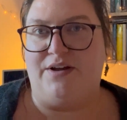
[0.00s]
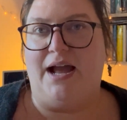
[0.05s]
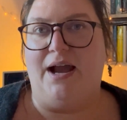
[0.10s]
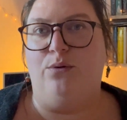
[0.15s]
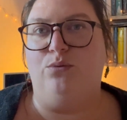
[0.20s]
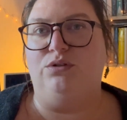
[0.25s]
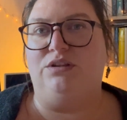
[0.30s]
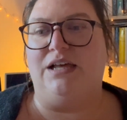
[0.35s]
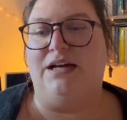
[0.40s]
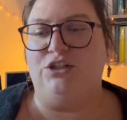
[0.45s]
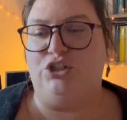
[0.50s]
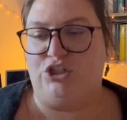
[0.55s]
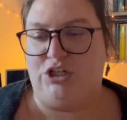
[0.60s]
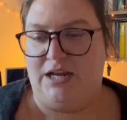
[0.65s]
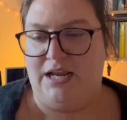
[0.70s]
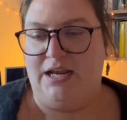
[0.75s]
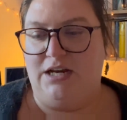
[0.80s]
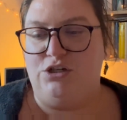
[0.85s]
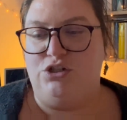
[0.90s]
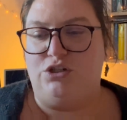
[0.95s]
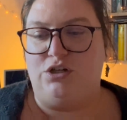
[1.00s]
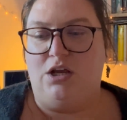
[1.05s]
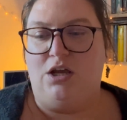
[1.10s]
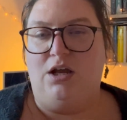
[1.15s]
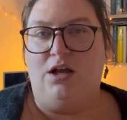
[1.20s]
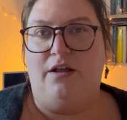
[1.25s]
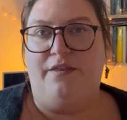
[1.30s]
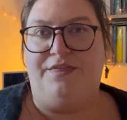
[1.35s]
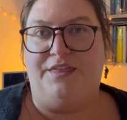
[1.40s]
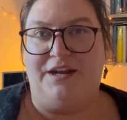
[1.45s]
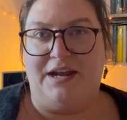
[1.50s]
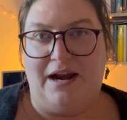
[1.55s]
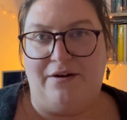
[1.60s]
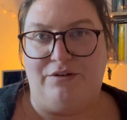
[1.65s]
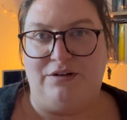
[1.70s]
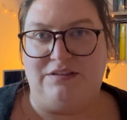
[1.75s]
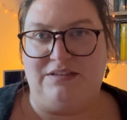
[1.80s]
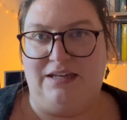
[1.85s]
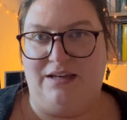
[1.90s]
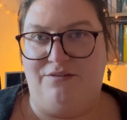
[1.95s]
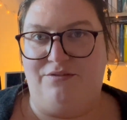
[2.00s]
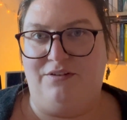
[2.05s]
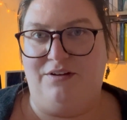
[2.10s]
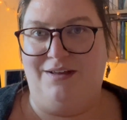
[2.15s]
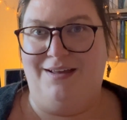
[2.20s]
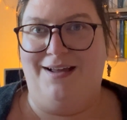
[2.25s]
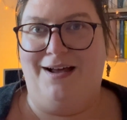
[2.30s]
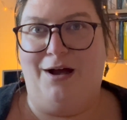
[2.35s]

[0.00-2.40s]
How would that change the narrative?